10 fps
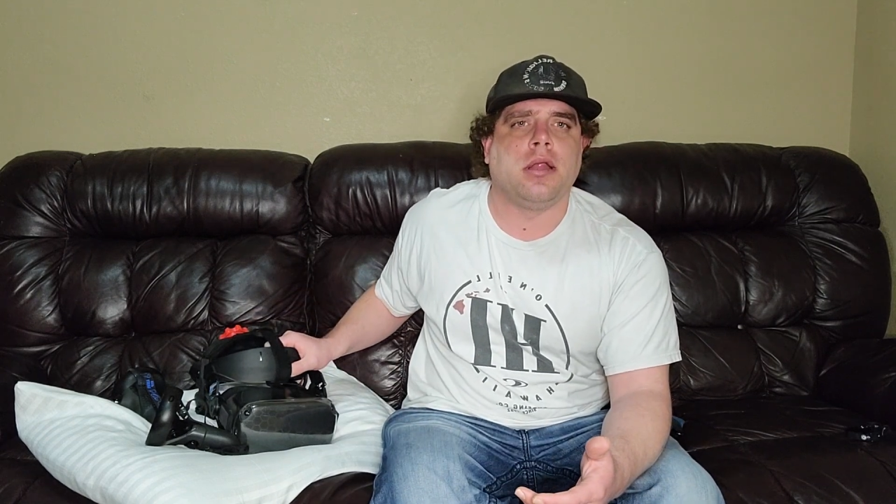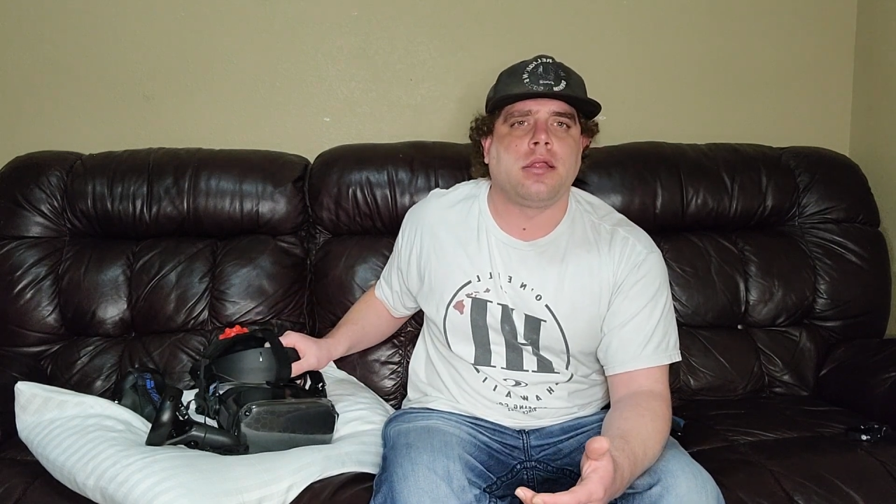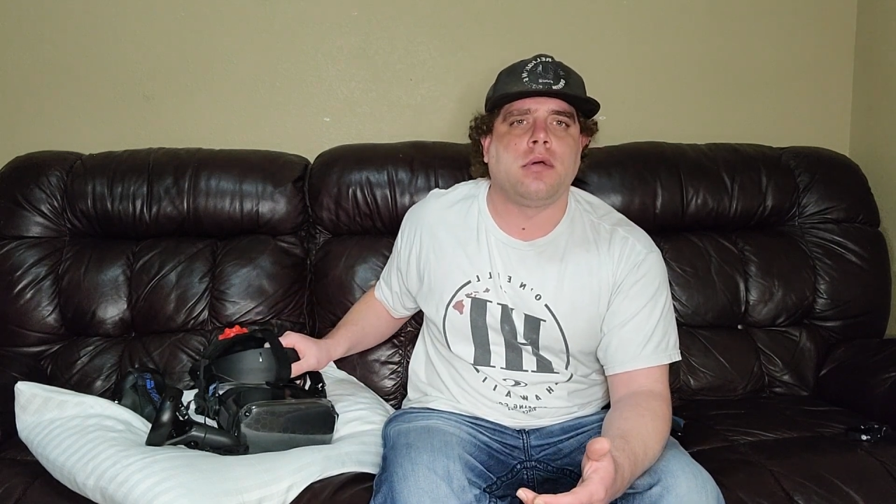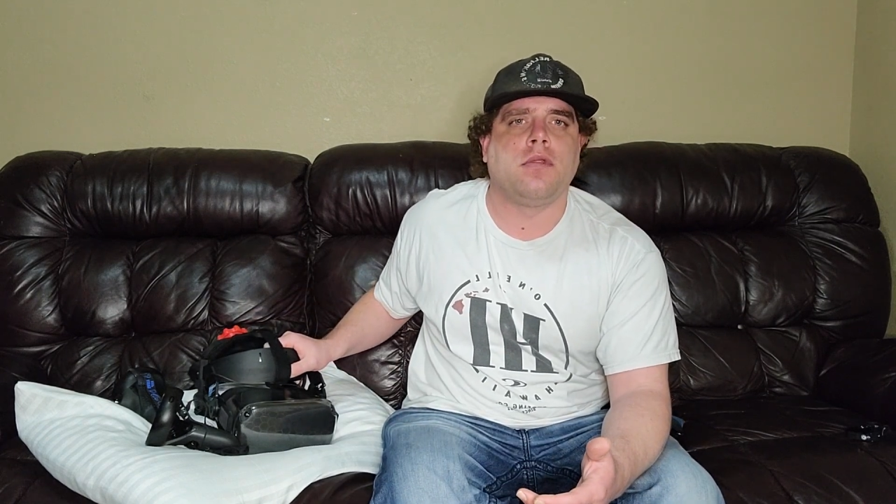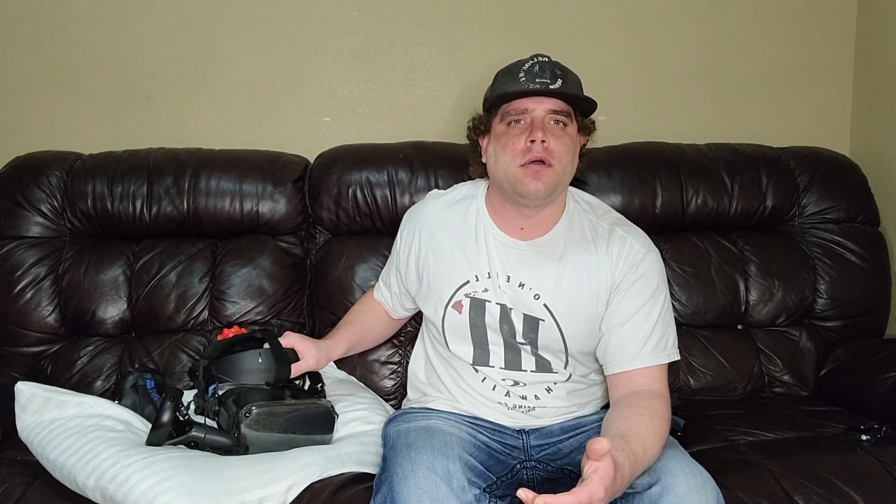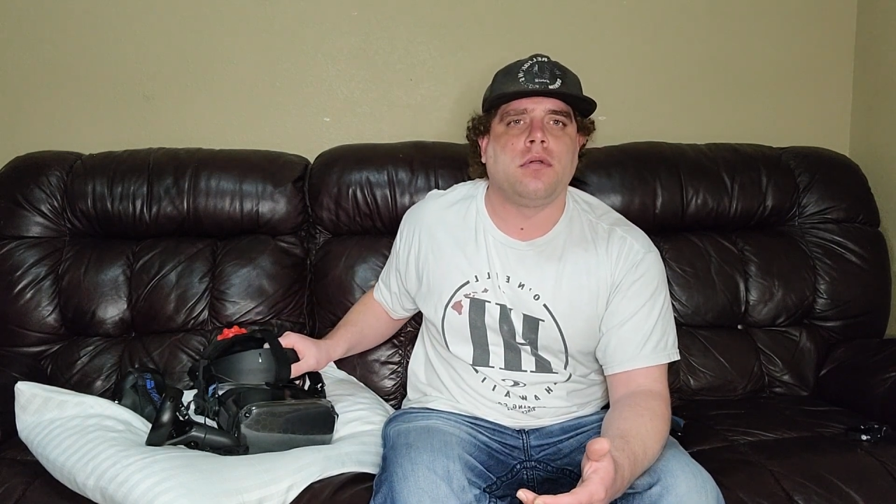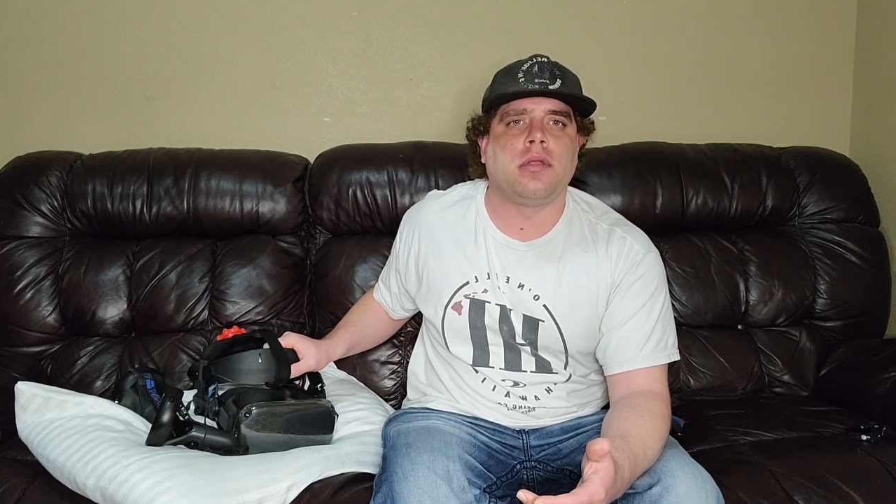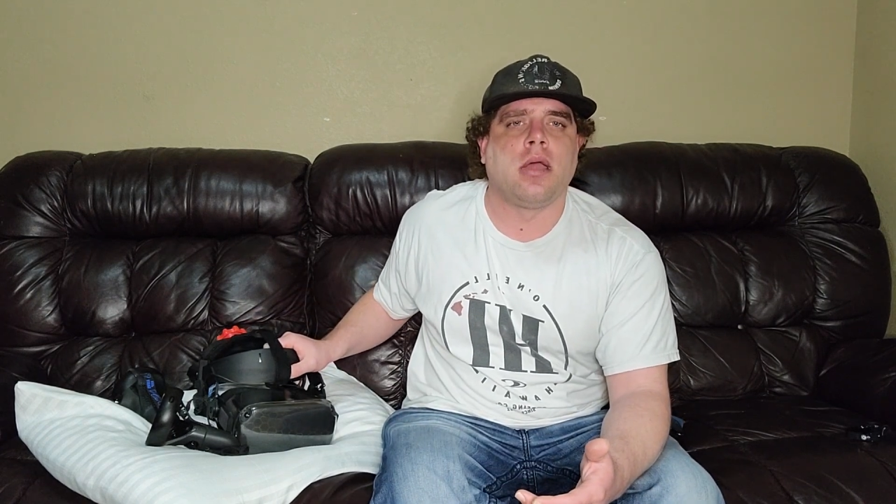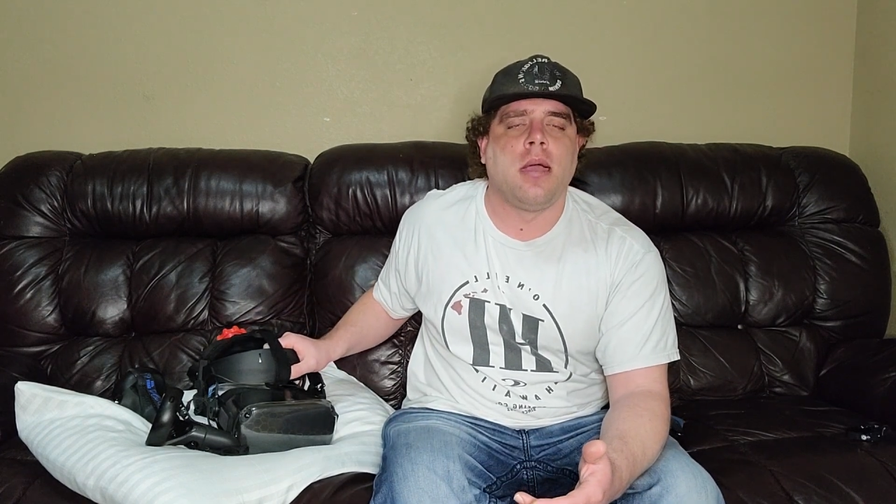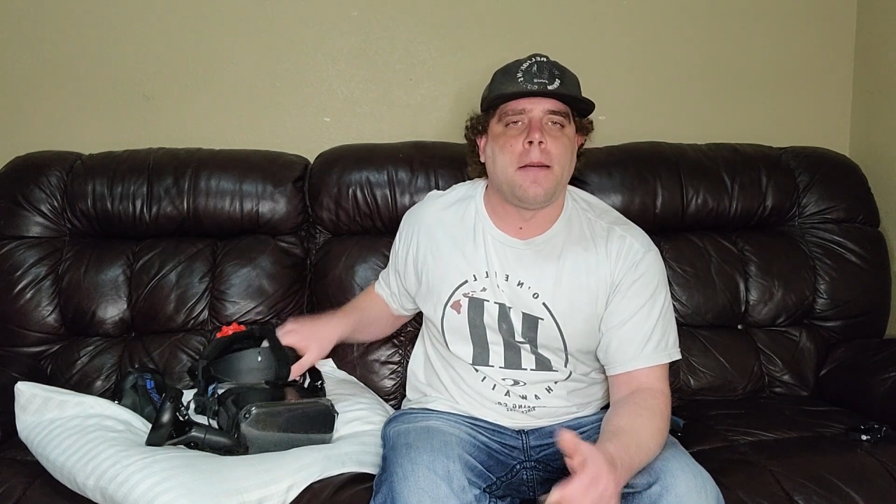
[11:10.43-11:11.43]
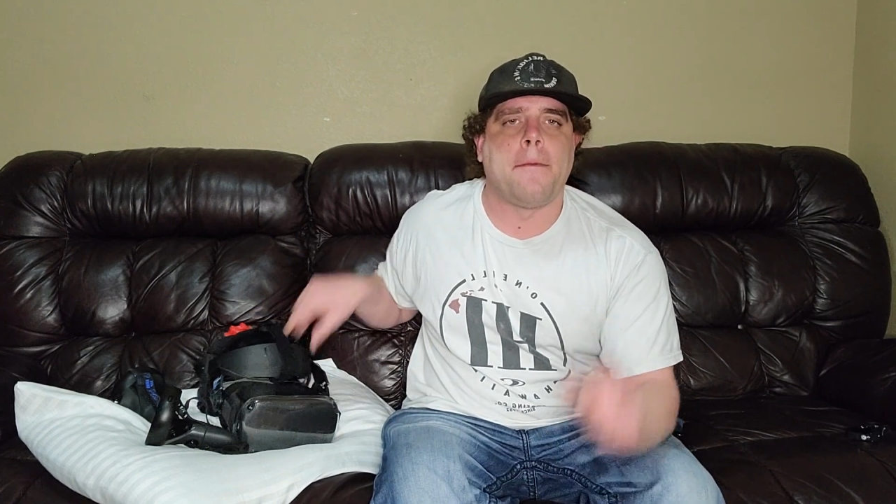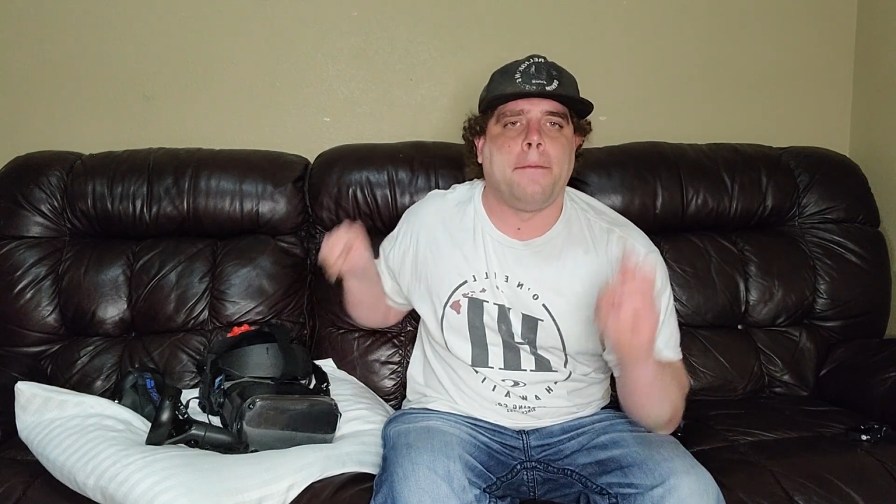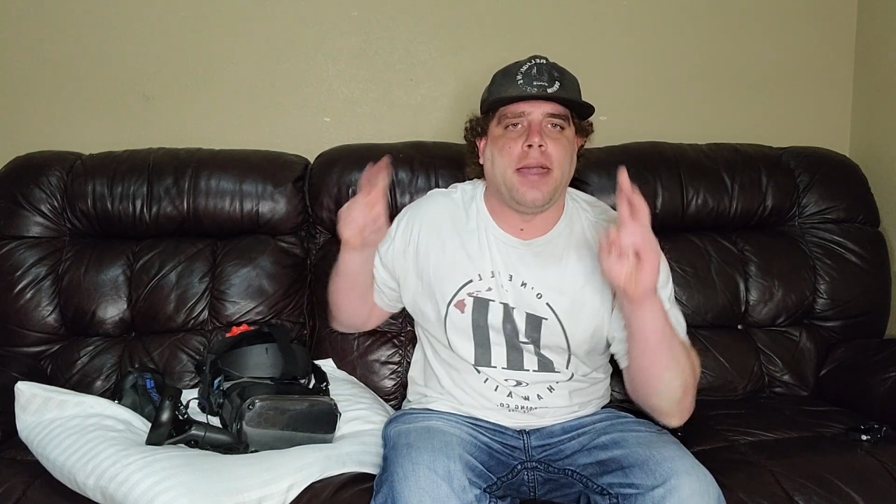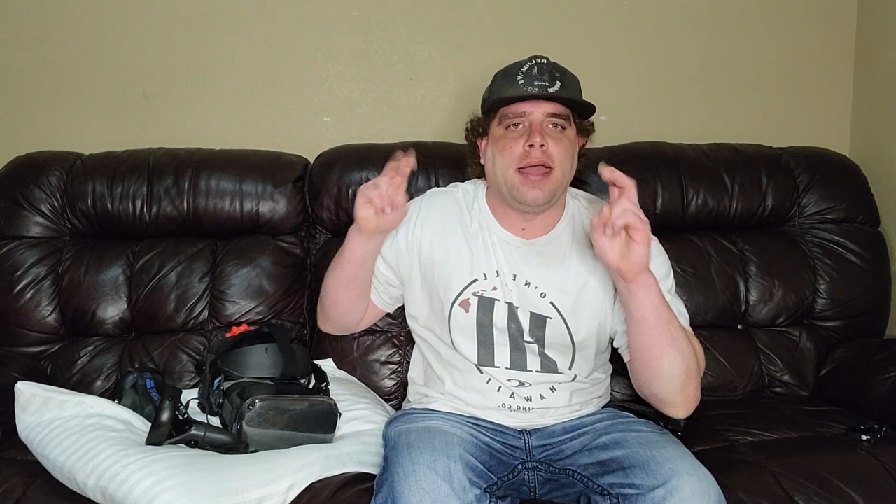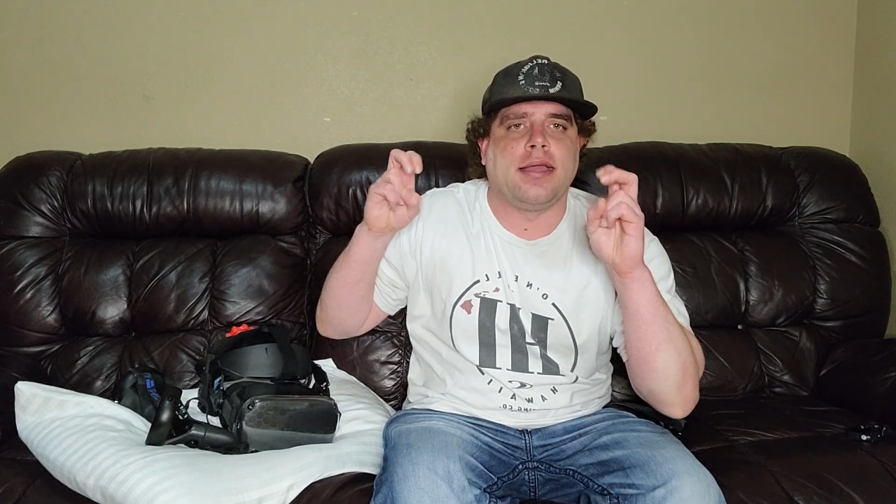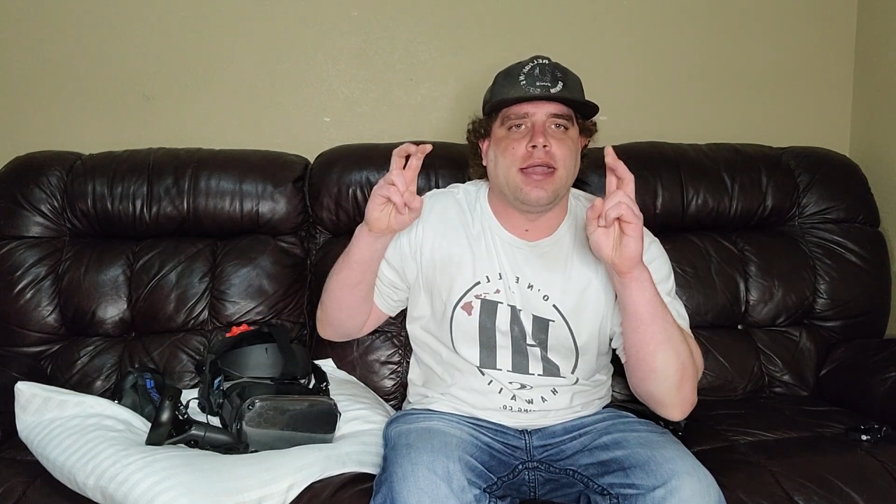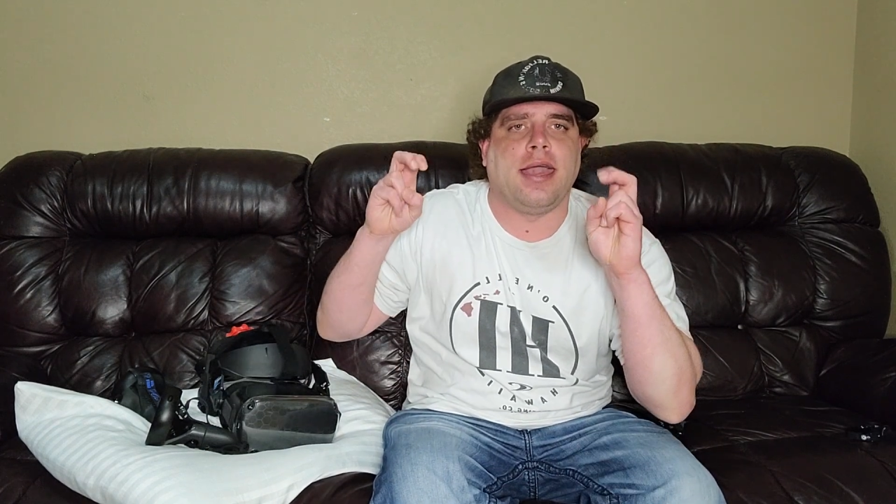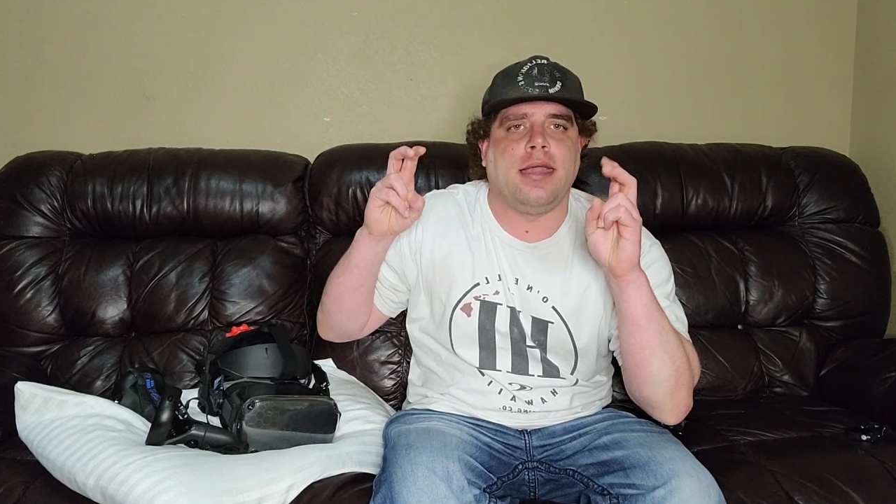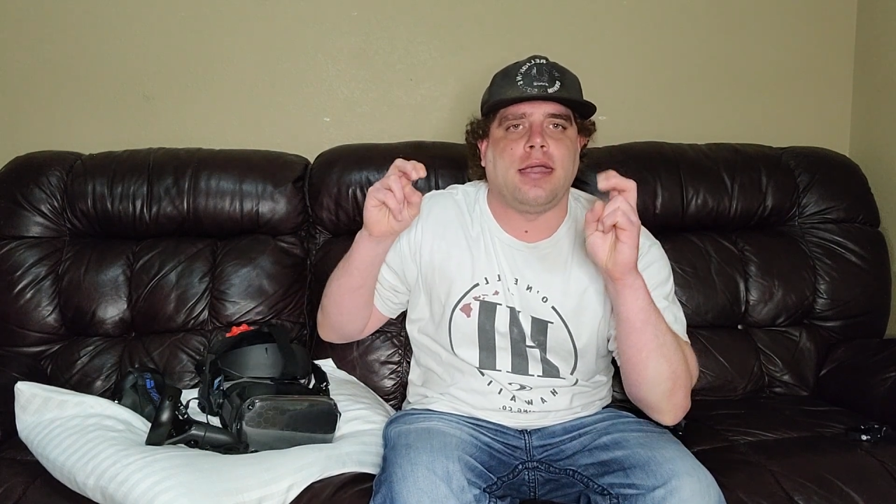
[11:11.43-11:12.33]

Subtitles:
So those pancake